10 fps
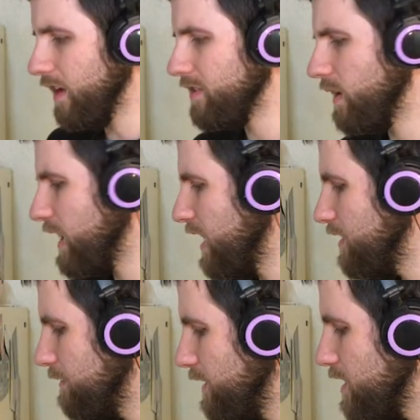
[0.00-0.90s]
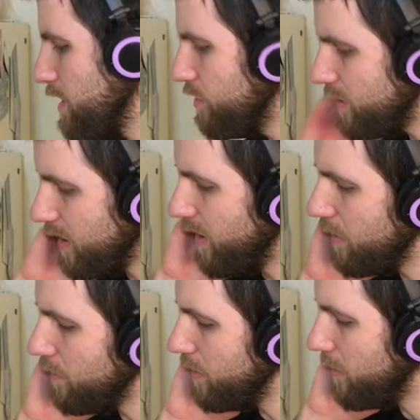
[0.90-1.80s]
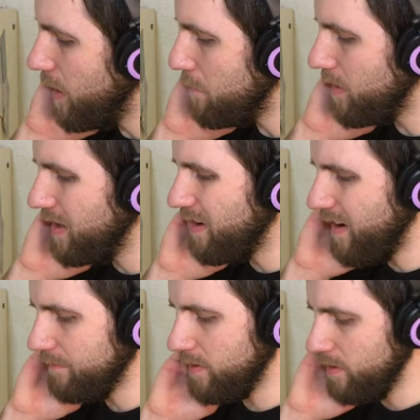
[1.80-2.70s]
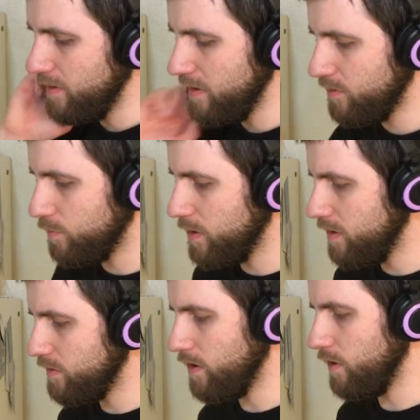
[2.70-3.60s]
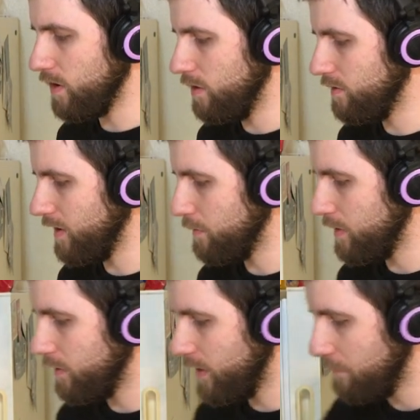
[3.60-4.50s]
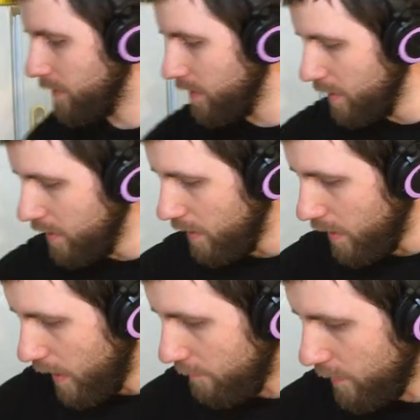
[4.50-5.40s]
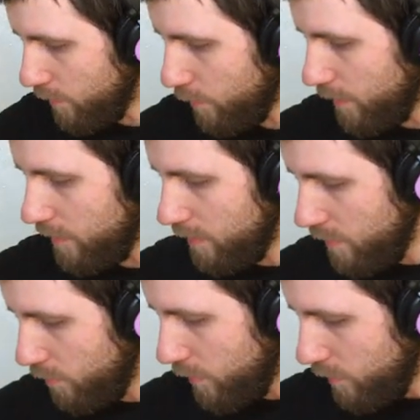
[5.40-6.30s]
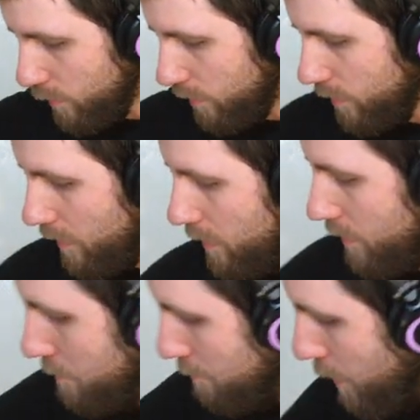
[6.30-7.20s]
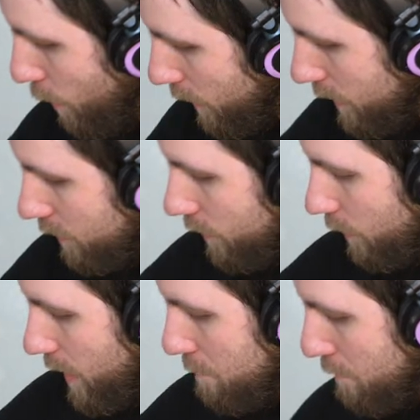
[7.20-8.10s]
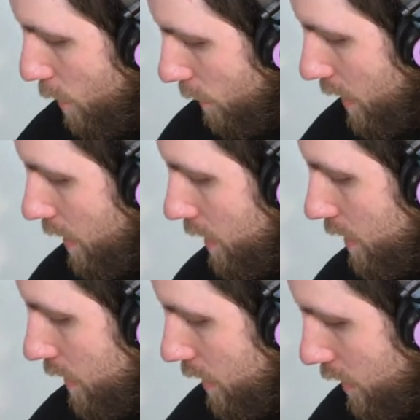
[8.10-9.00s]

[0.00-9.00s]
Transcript: Also, I guess if you're using liquid creamer, you don't have to do this. We just don't use liquid creamer. Ever since we switched to this Borden's Cremora